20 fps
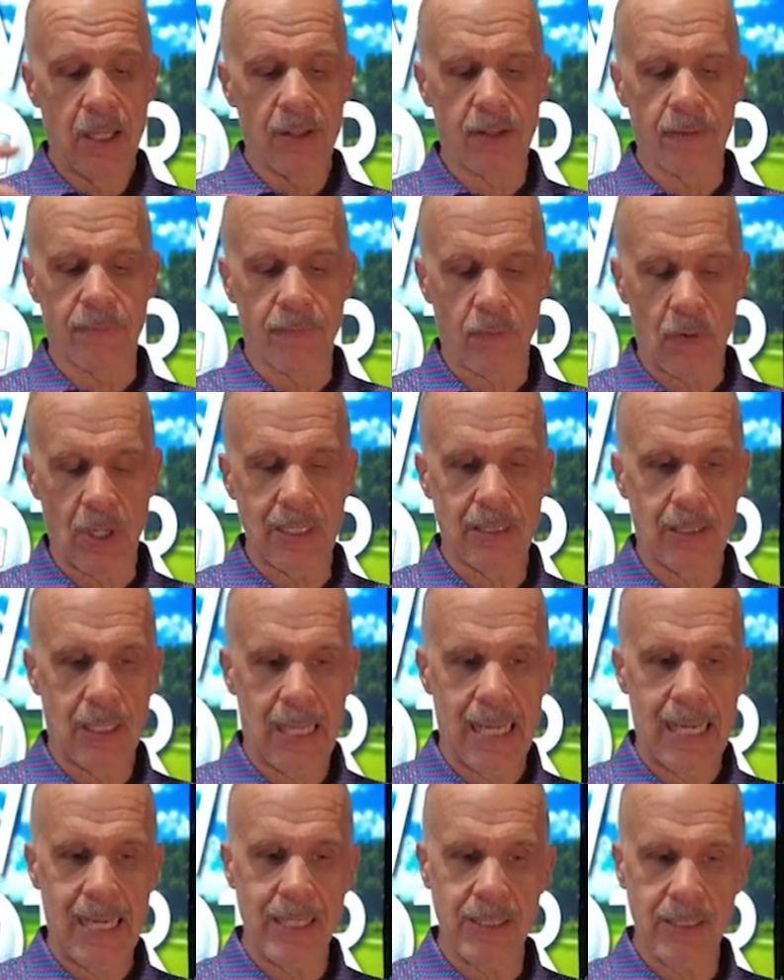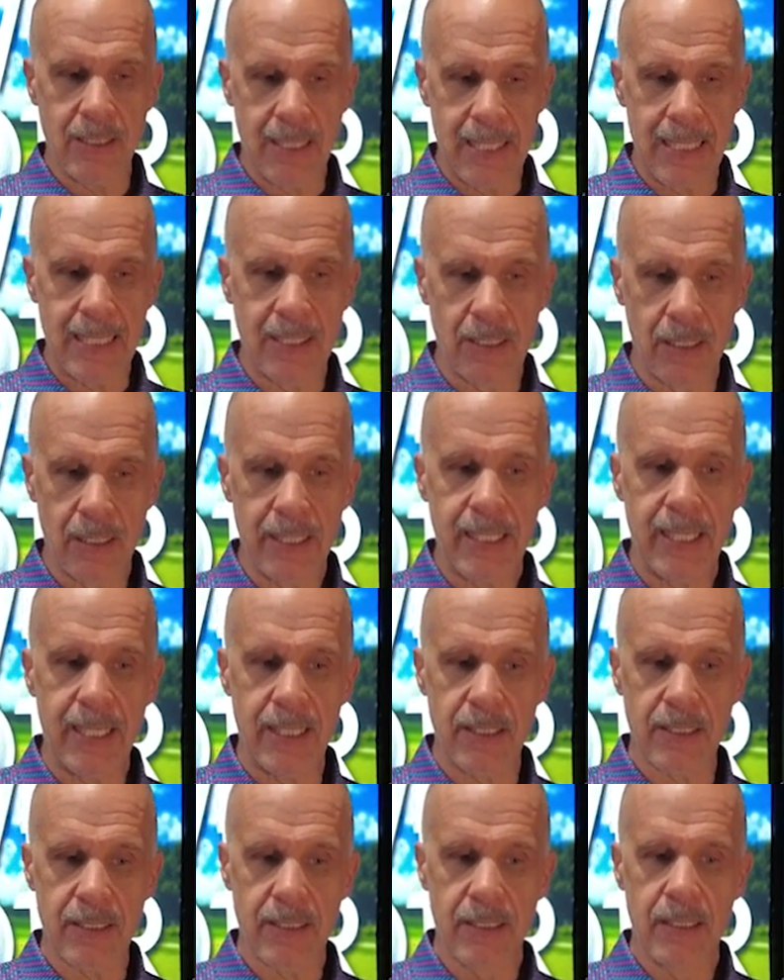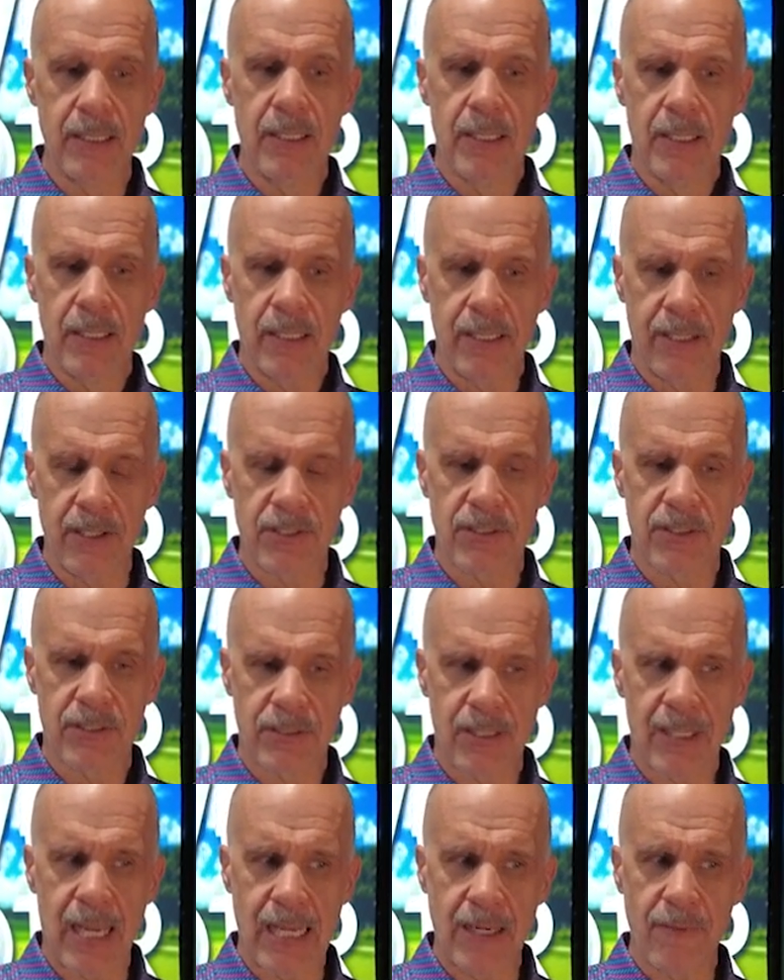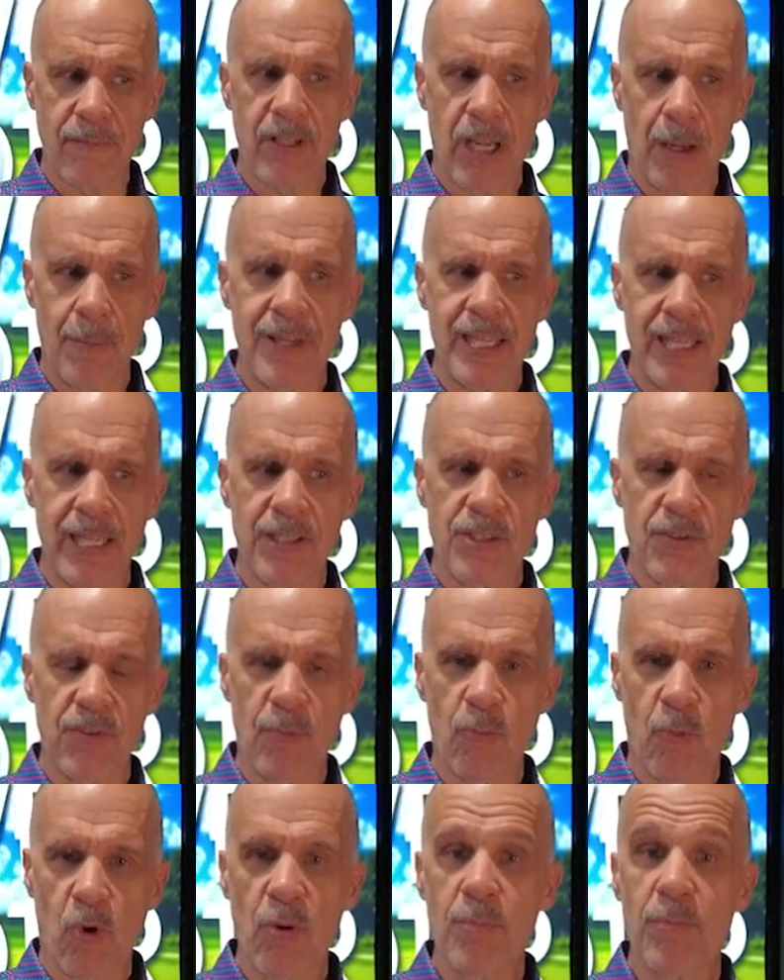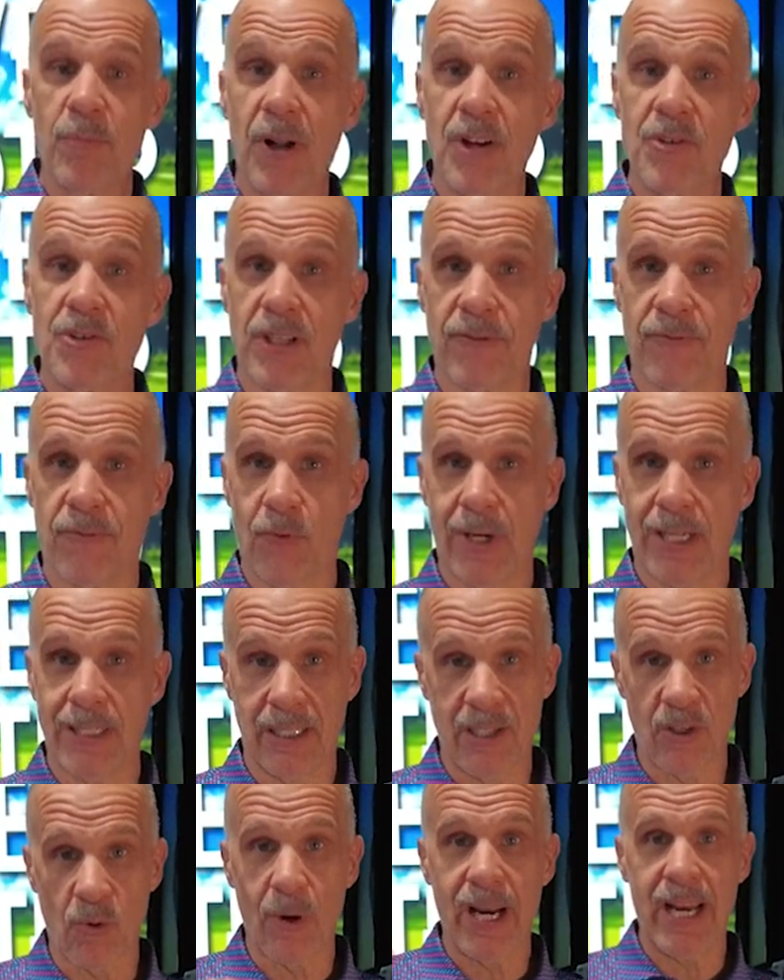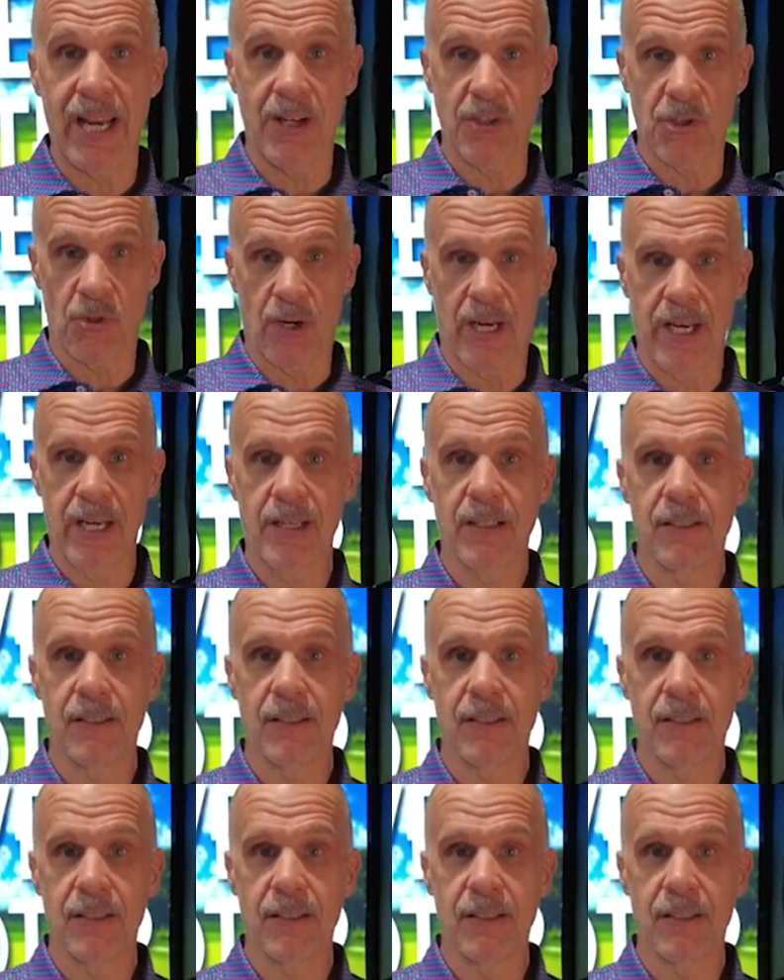The Frontline Elite is kind of coming into a more budget-friendly range, right?